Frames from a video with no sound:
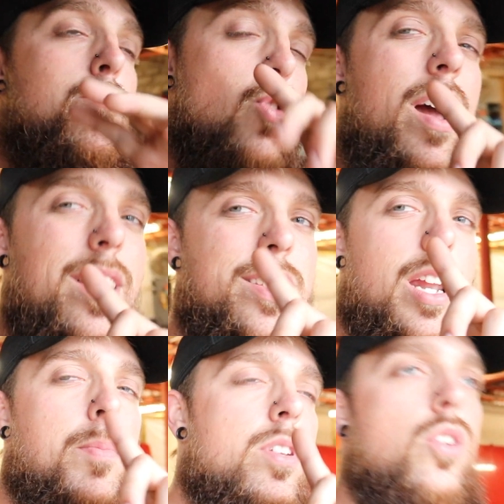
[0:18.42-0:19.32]
trying to set
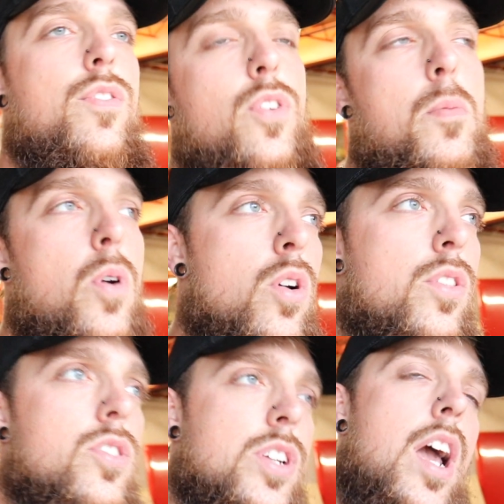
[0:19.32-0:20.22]
up a deal for a motor.
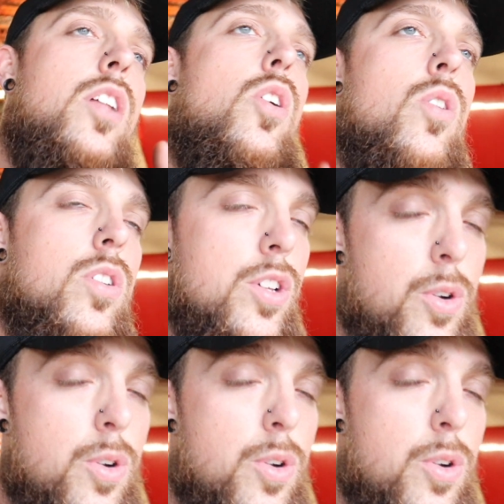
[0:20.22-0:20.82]
There's a guy locally